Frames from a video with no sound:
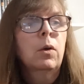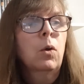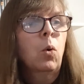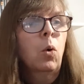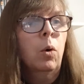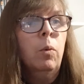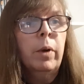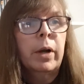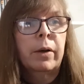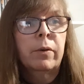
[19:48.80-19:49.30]

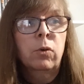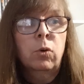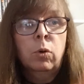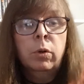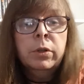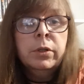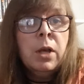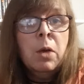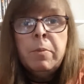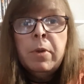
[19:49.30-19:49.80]
or whatever.
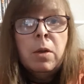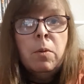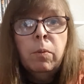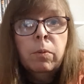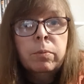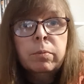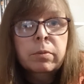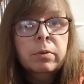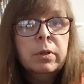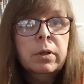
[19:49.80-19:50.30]
Or tell me,
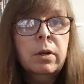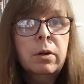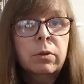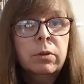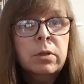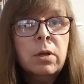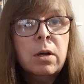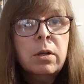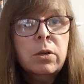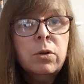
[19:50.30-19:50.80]

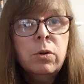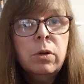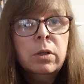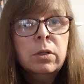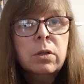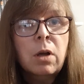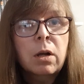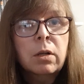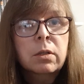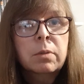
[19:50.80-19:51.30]
you can
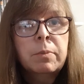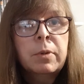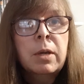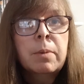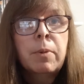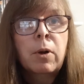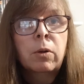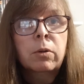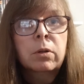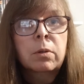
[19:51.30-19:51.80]
talk to me
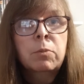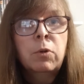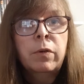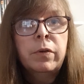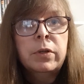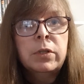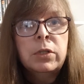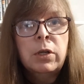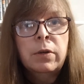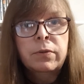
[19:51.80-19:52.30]
about the
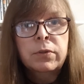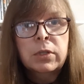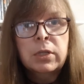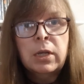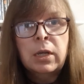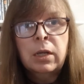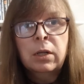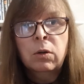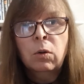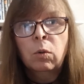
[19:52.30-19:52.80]
movies you've
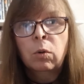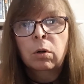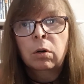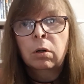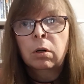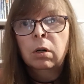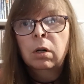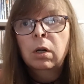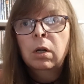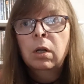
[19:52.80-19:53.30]
seen,
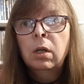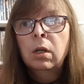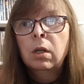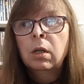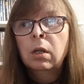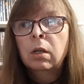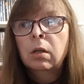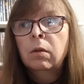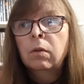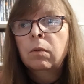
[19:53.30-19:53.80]
or
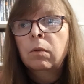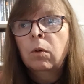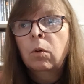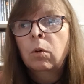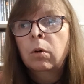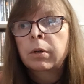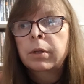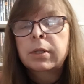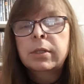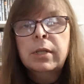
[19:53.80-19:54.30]

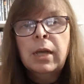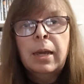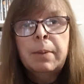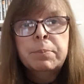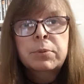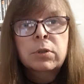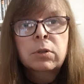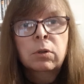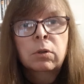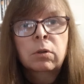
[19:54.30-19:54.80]
the
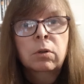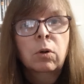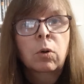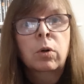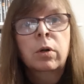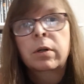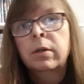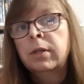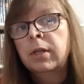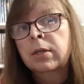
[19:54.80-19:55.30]
tapes
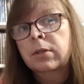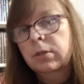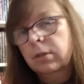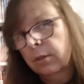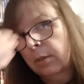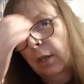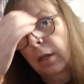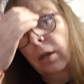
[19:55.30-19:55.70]
or discs that